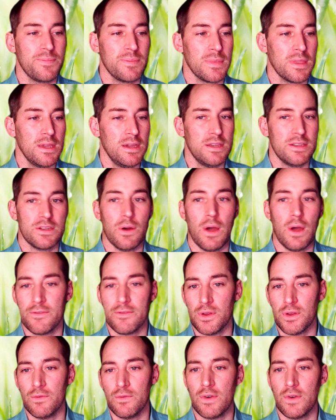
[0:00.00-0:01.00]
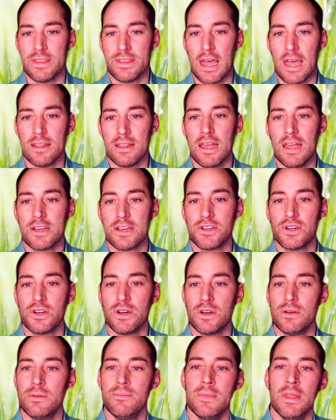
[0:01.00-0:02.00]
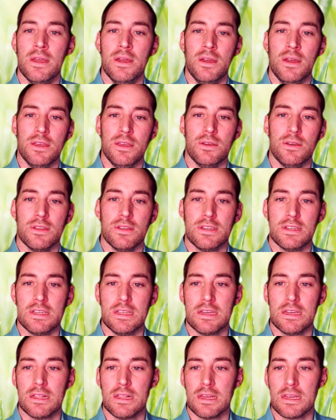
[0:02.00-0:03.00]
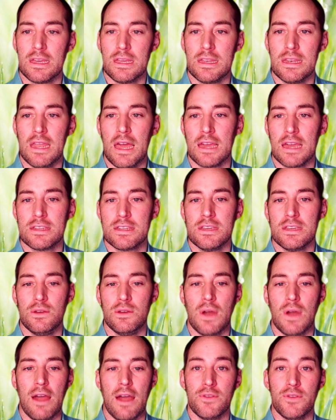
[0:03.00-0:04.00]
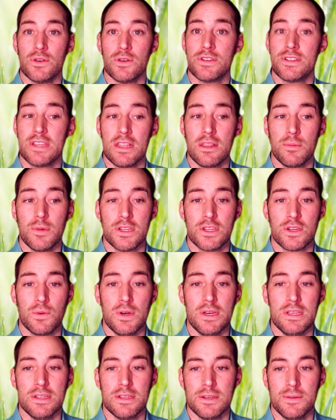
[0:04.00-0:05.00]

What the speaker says: So after you've read that lecture, you can see clicking next, you have your syllabus quiz.